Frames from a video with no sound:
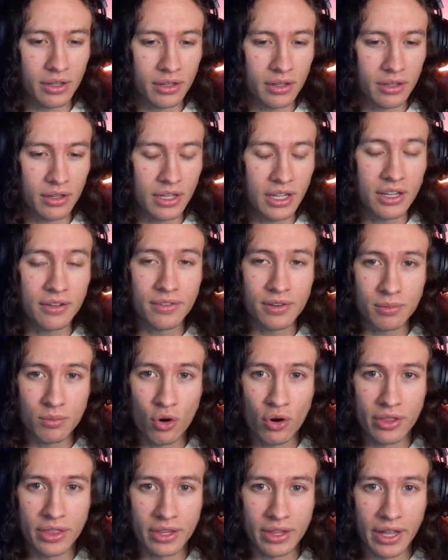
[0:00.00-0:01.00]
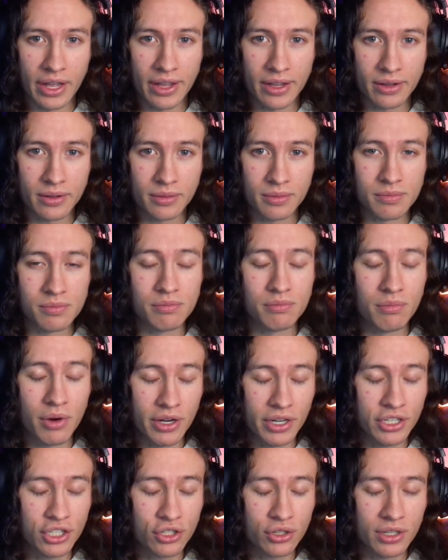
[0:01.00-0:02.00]
even more than that,
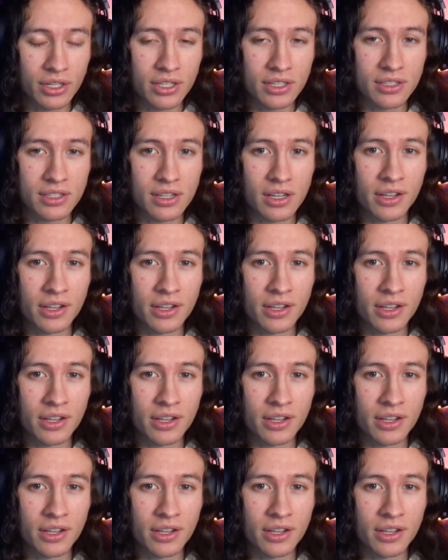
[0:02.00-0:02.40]
money trees